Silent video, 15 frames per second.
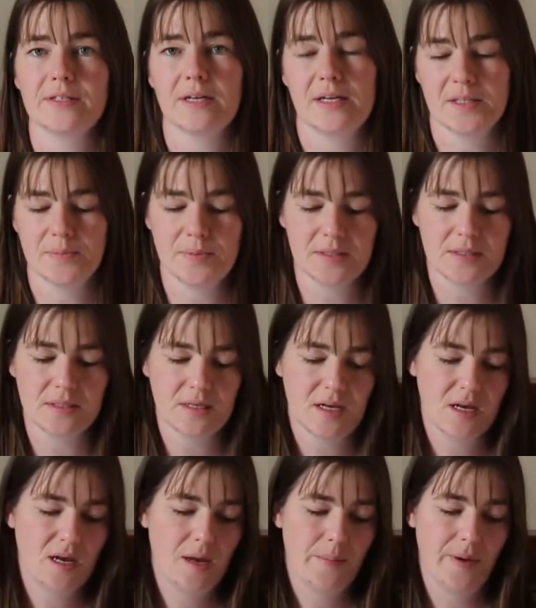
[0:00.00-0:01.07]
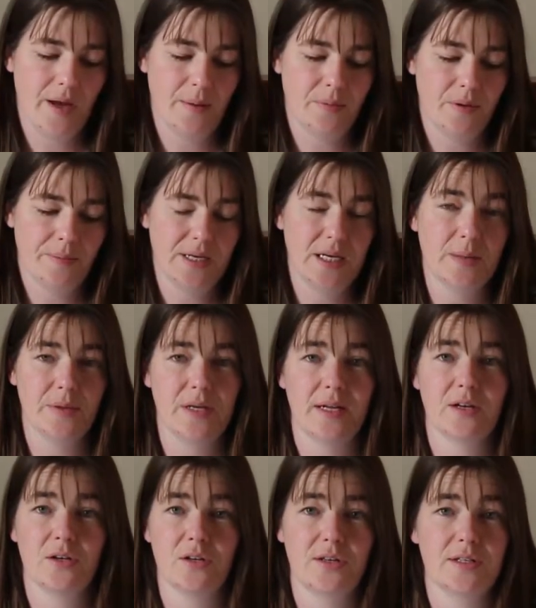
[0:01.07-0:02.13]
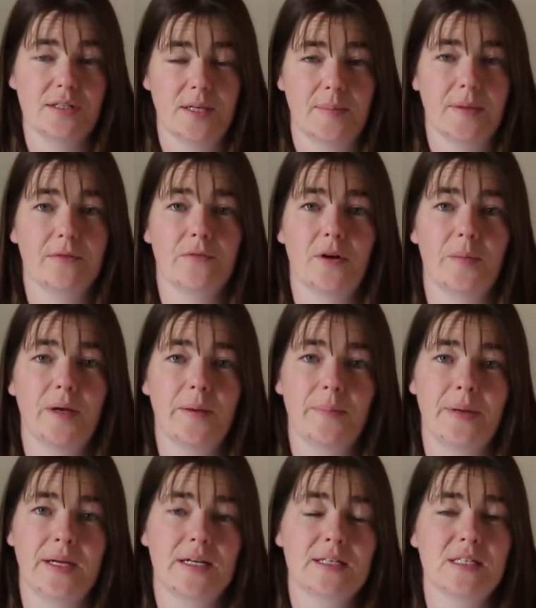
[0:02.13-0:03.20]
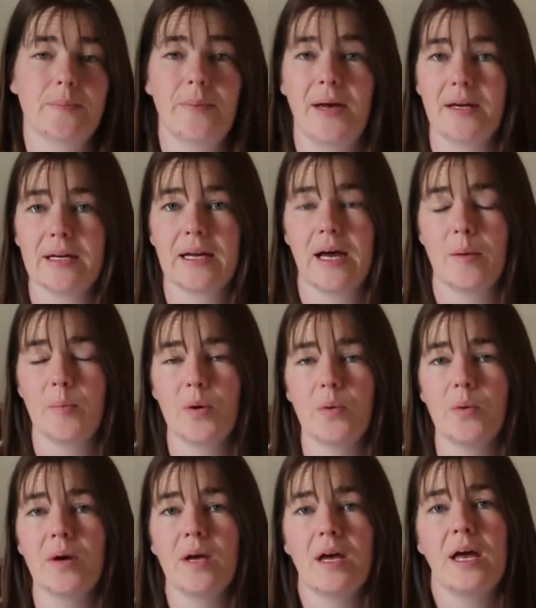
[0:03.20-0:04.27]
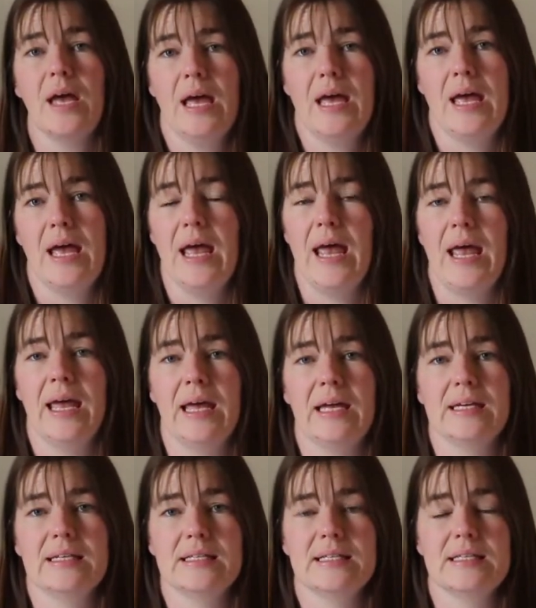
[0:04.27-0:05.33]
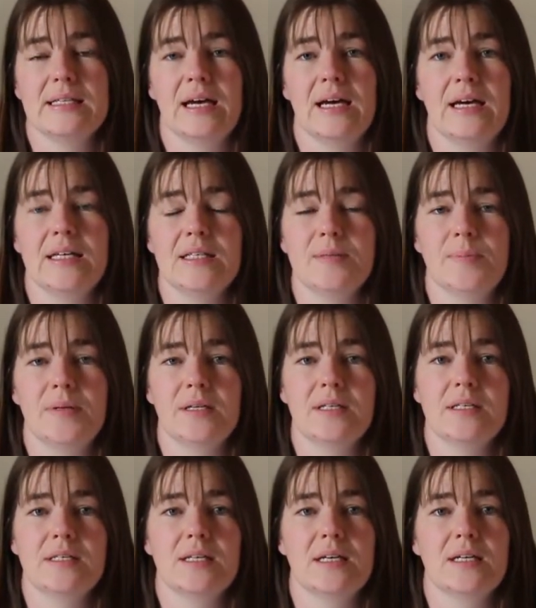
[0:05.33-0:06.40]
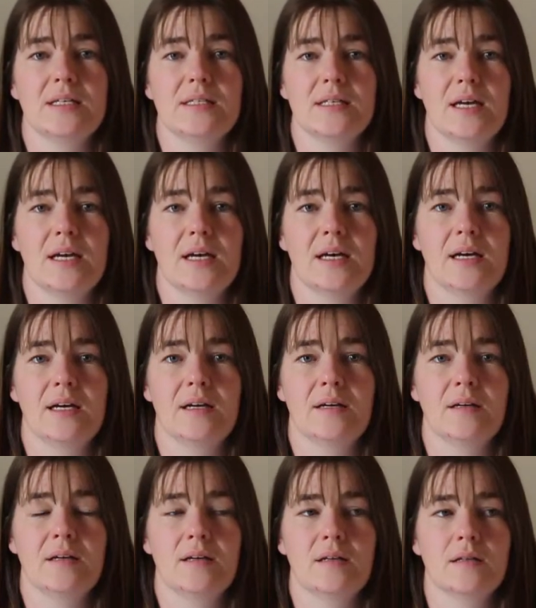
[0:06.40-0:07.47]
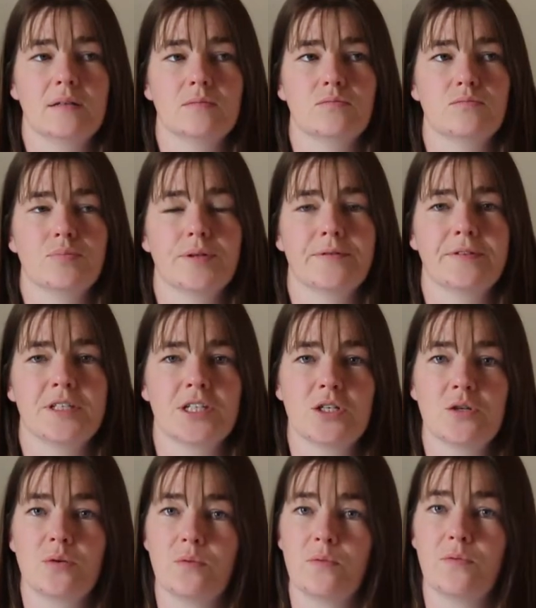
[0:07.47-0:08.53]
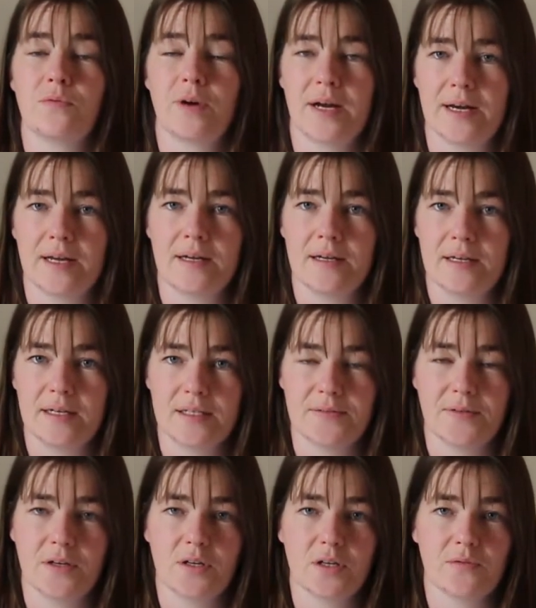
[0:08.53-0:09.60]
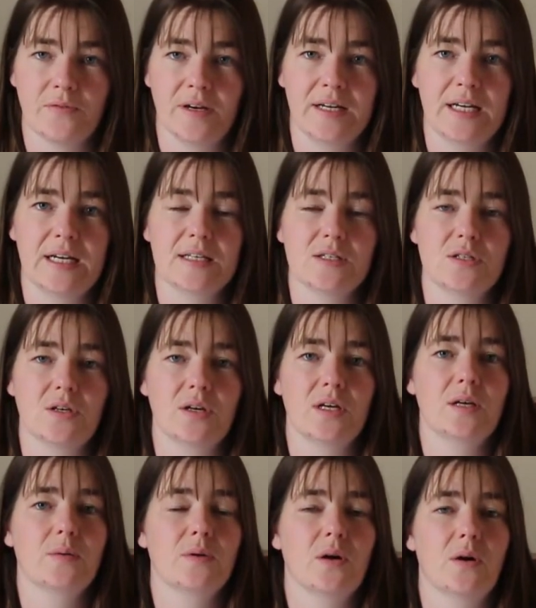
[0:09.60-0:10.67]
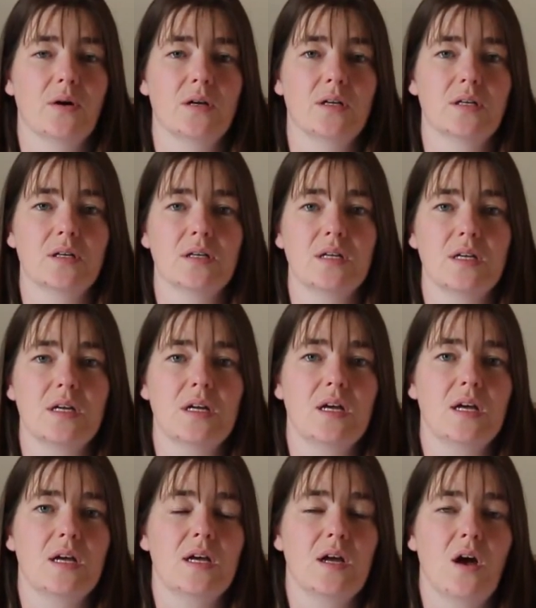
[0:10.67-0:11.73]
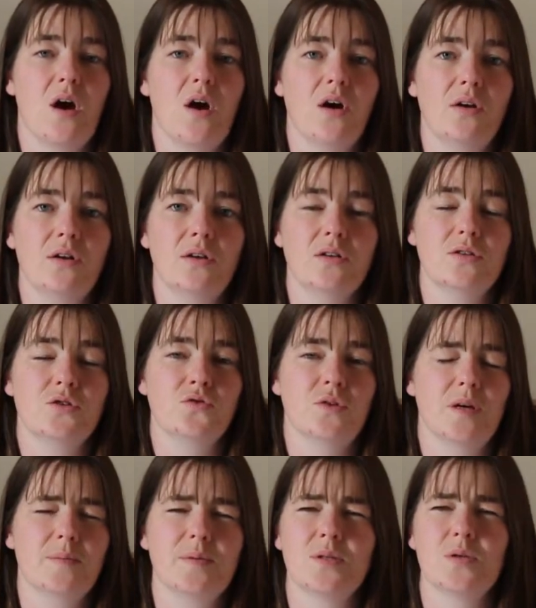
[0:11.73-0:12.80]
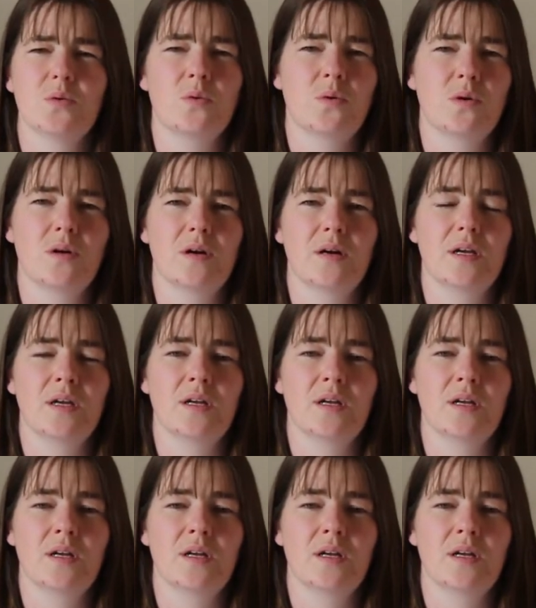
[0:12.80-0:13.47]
or husbands, but probably anybody could learn something from it. But it's about a couple, and the husband is a professional runner and he's very good at running, and so he would go on trips or